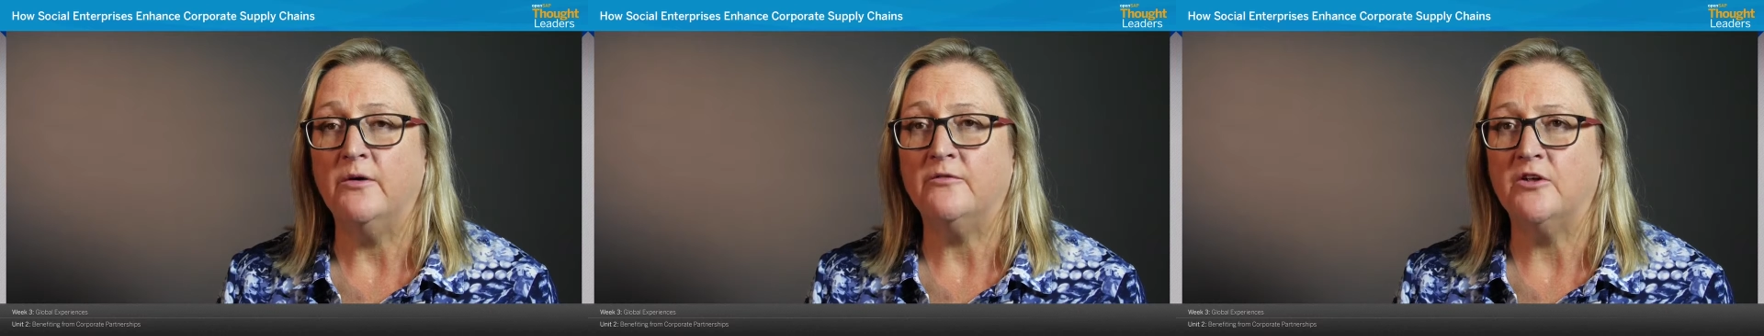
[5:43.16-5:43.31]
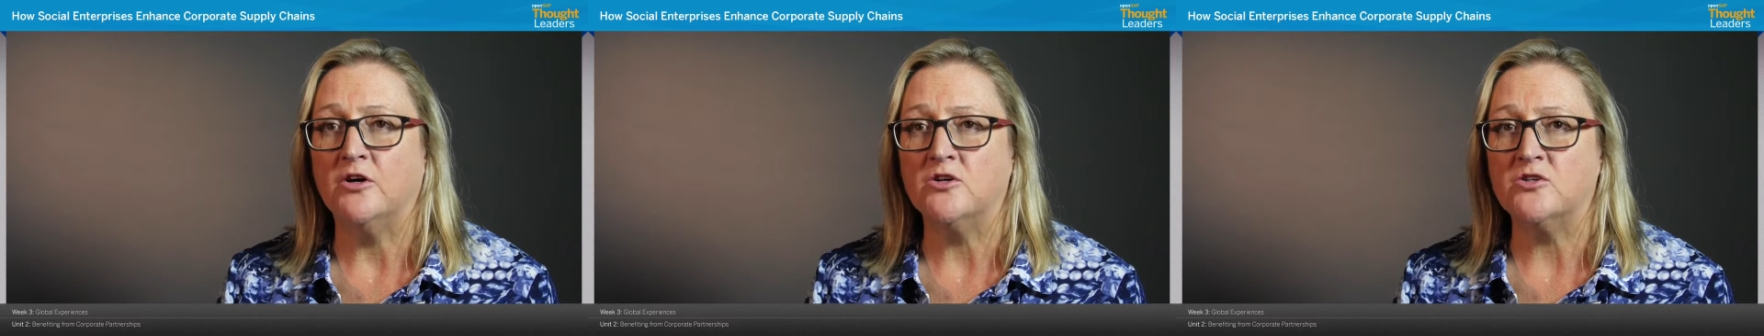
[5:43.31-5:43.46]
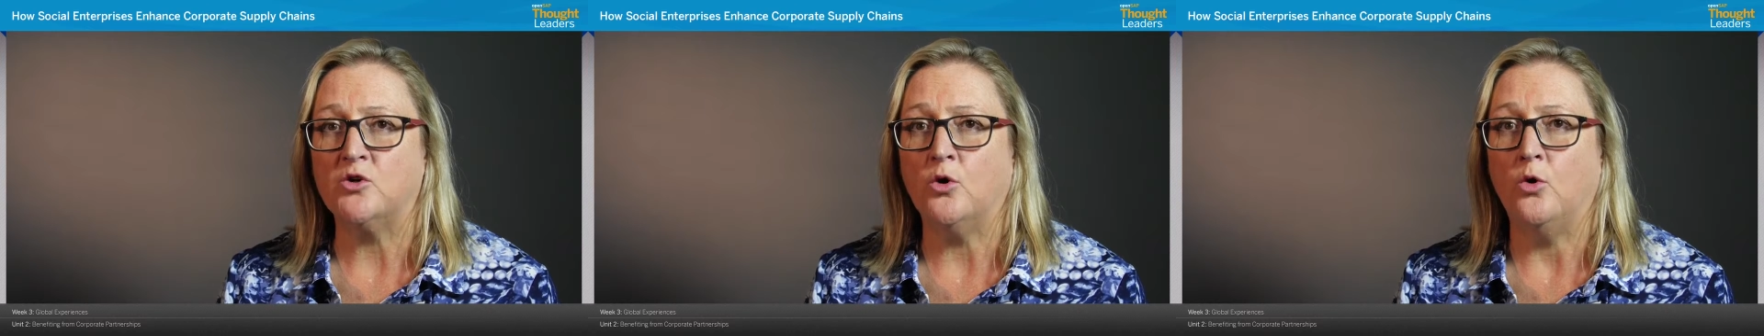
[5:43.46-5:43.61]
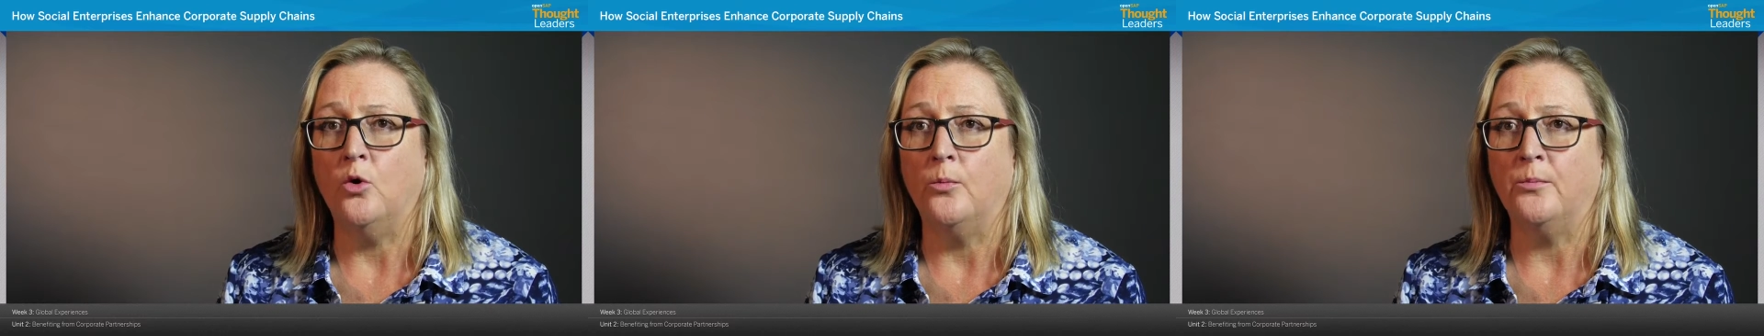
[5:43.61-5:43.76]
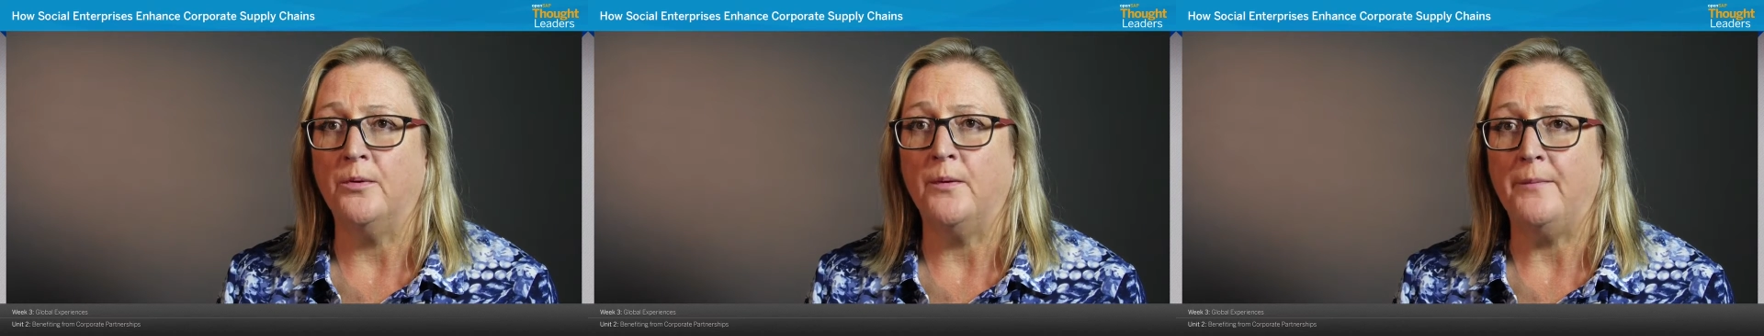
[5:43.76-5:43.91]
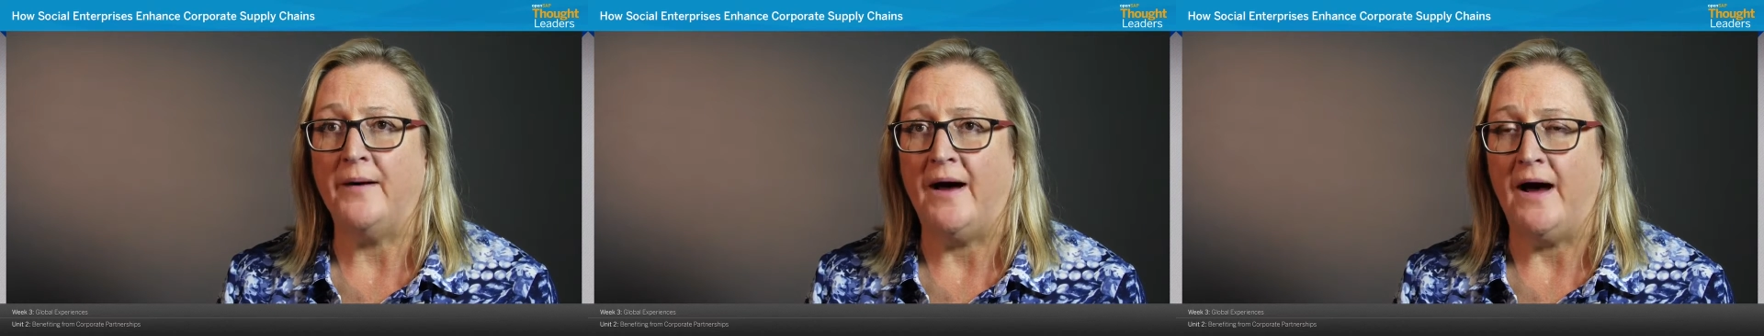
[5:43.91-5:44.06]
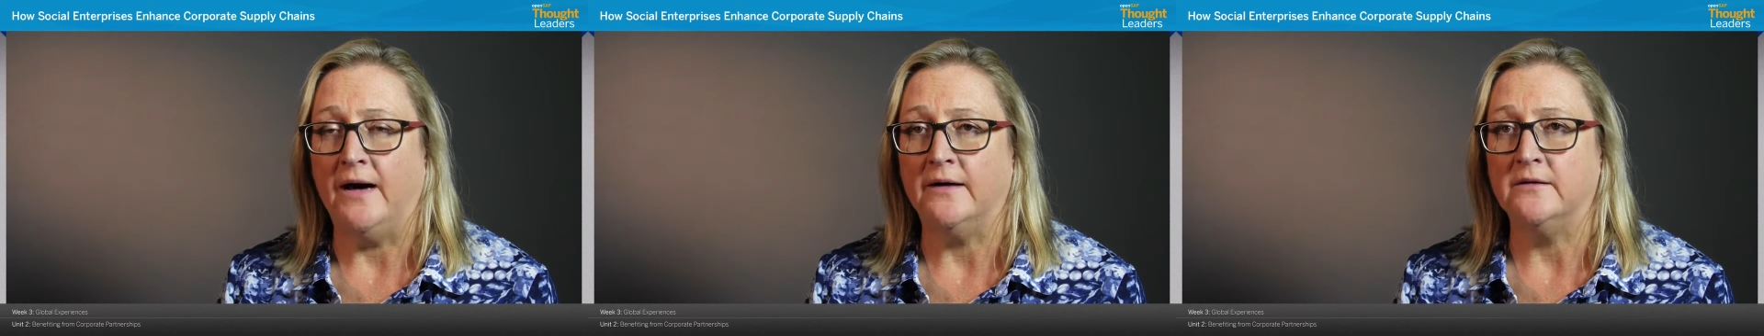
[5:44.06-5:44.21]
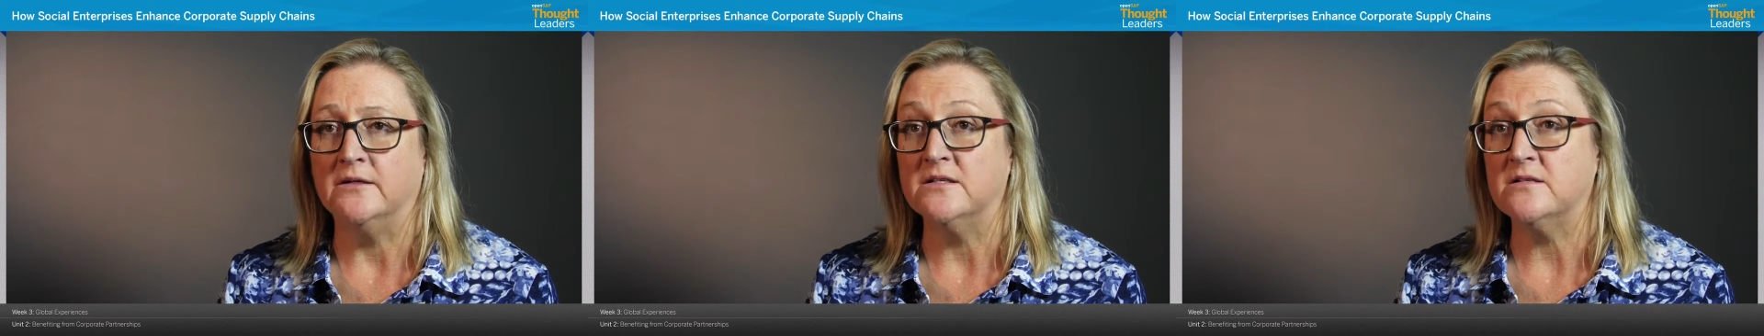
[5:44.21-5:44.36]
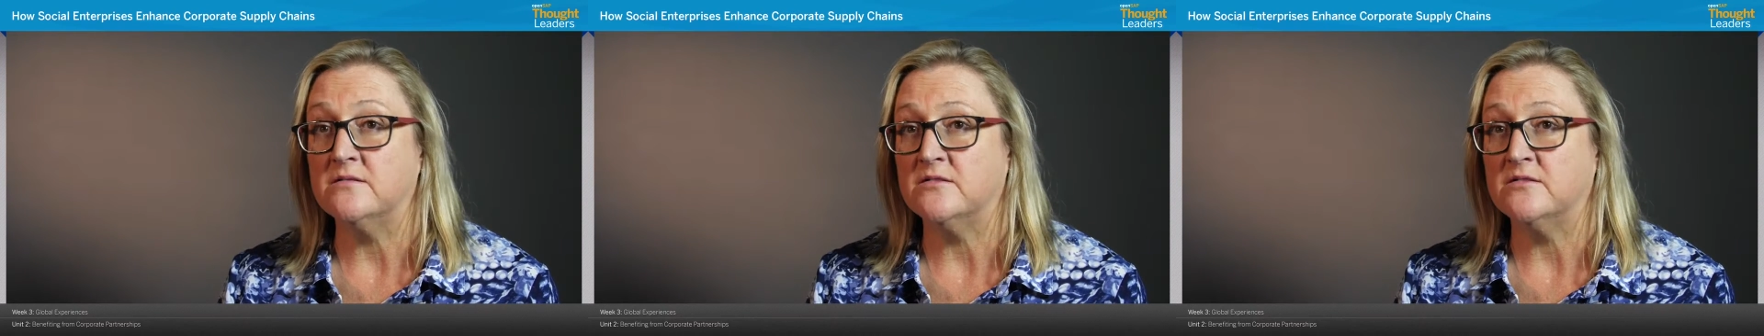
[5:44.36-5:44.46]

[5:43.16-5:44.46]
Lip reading: of those corporate partners,